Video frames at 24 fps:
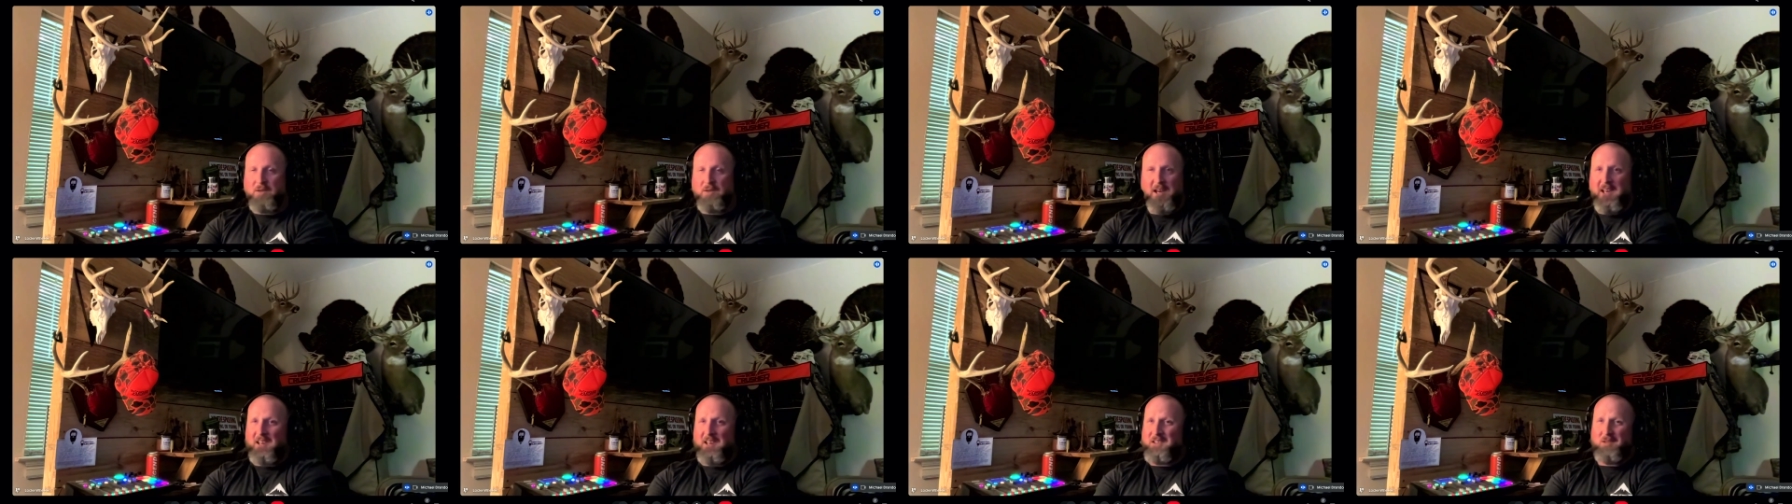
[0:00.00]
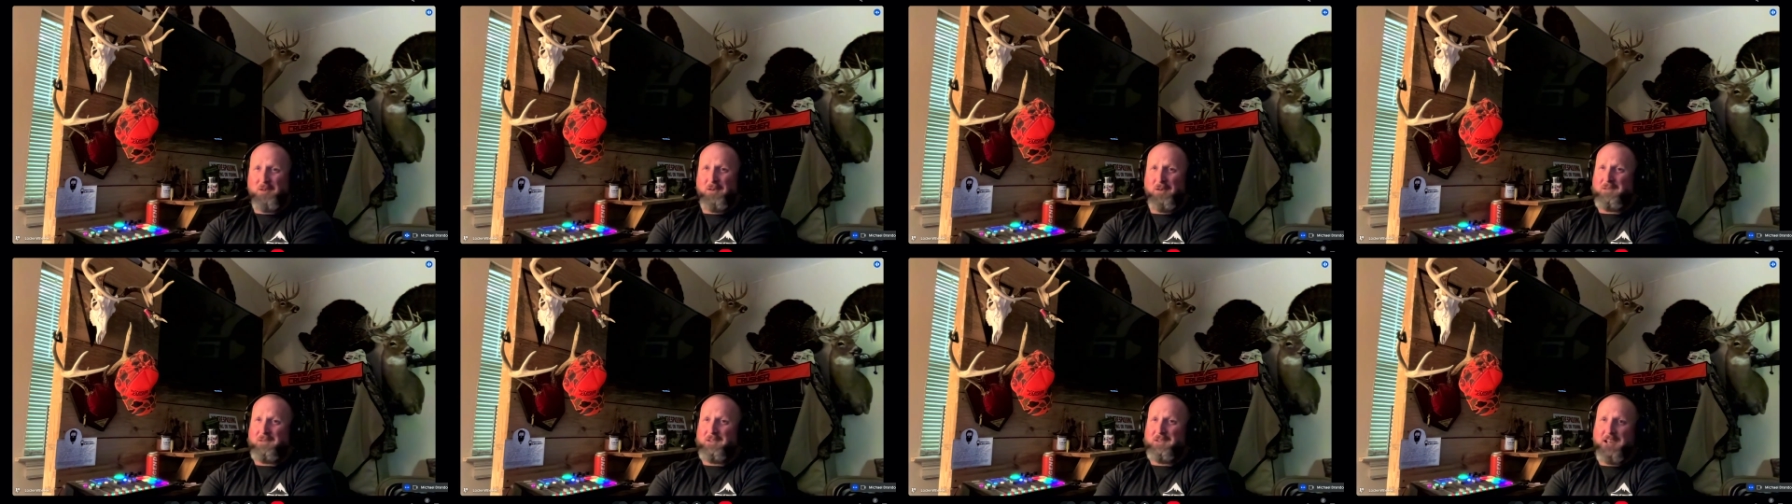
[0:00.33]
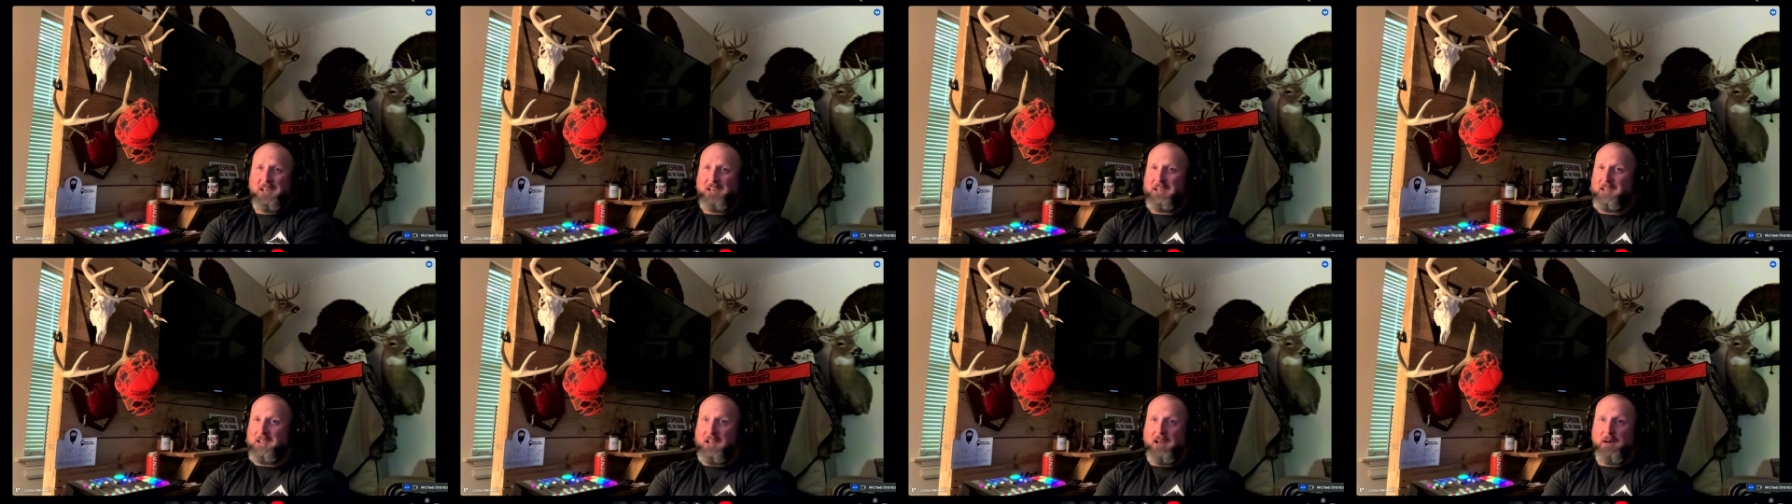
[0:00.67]
You can't start
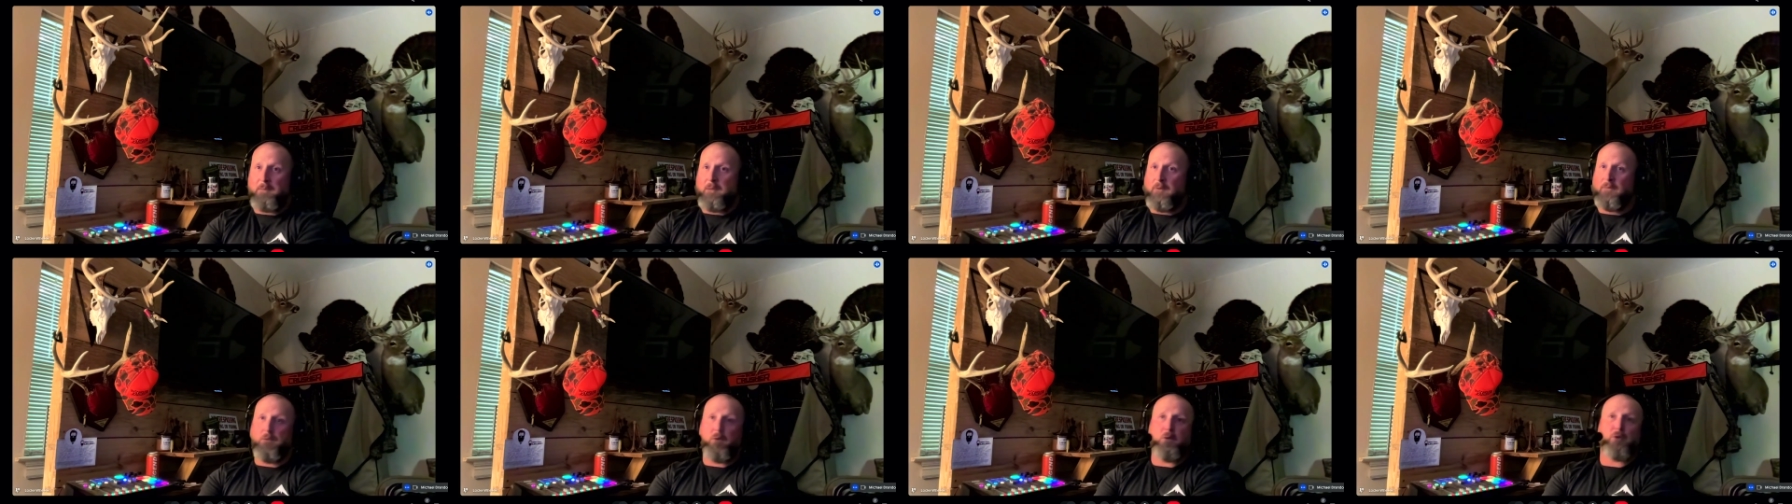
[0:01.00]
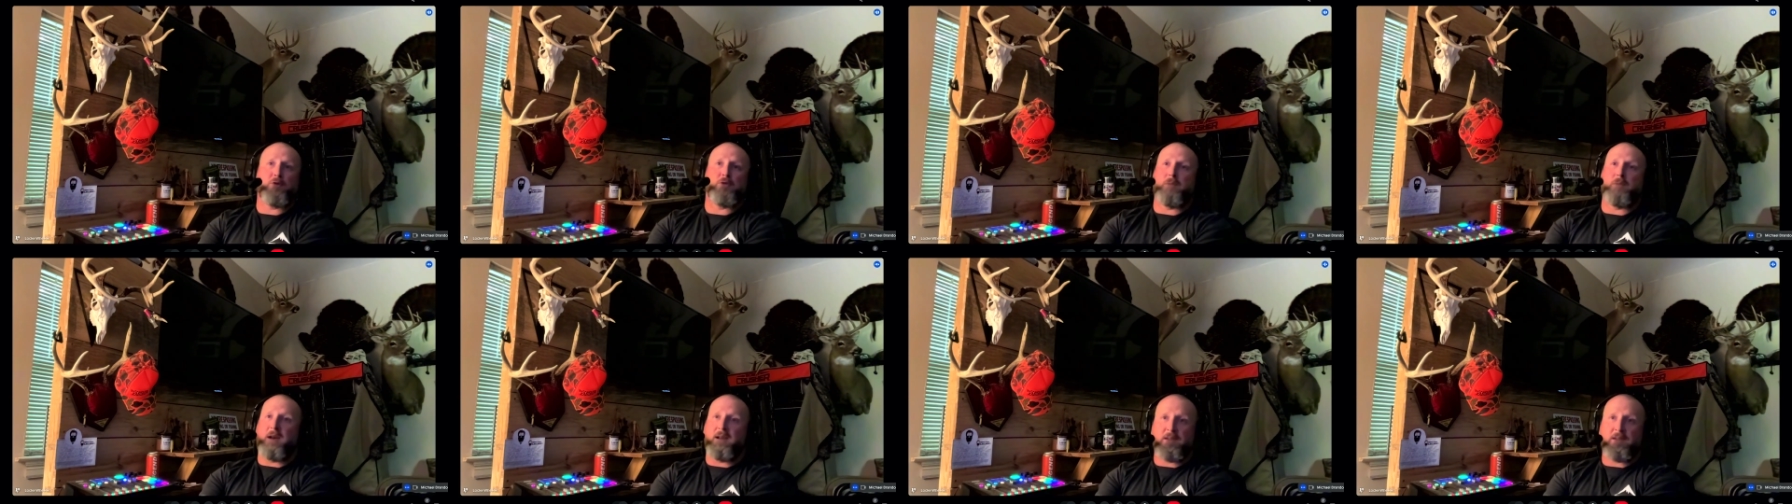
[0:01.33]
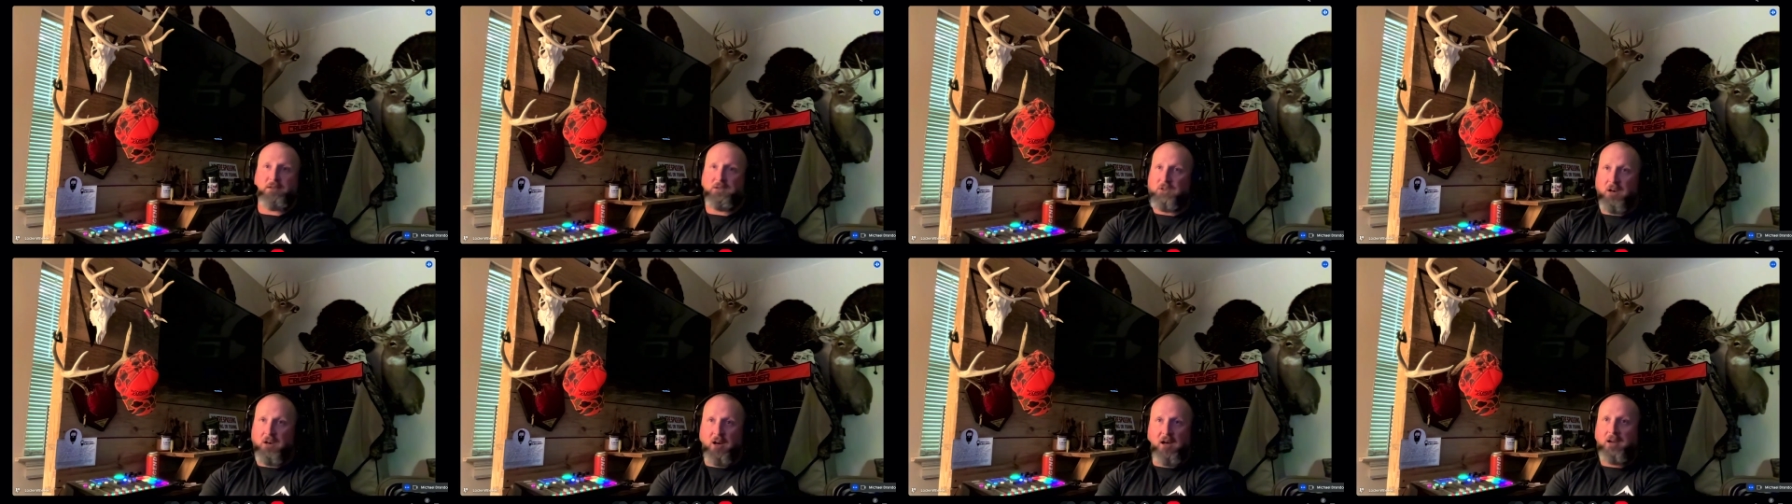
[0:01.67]
thinking that before you make the
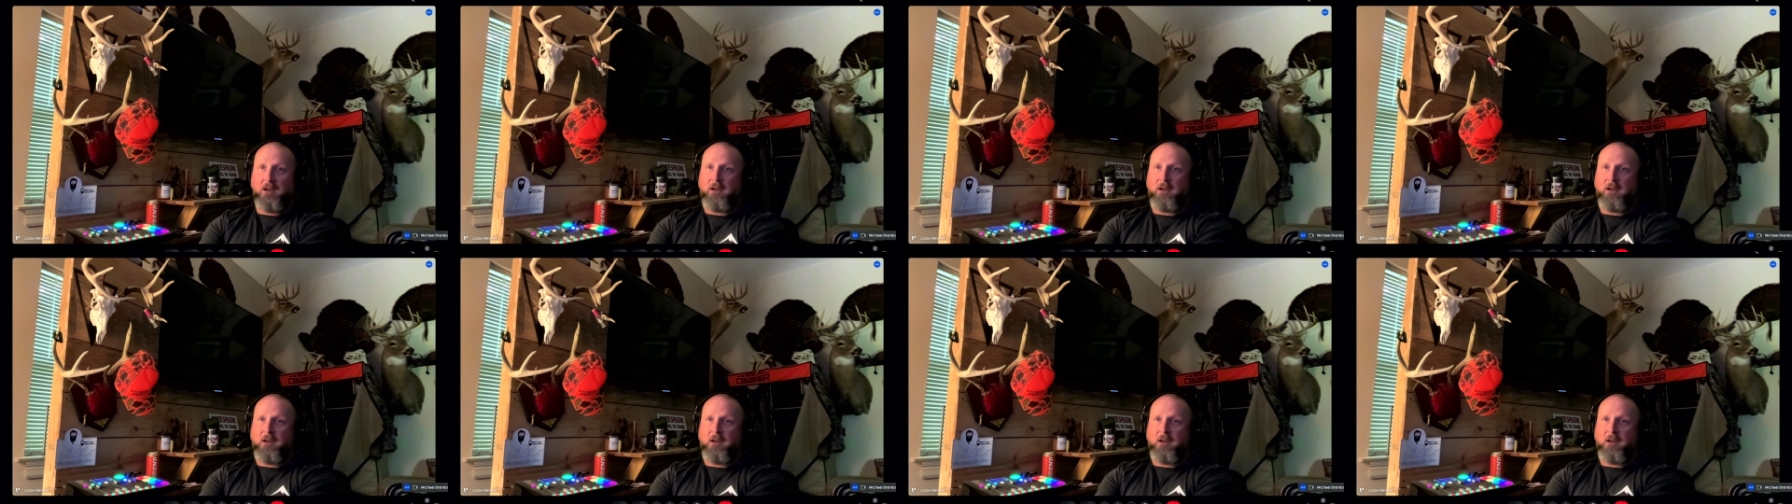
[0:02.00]
shot.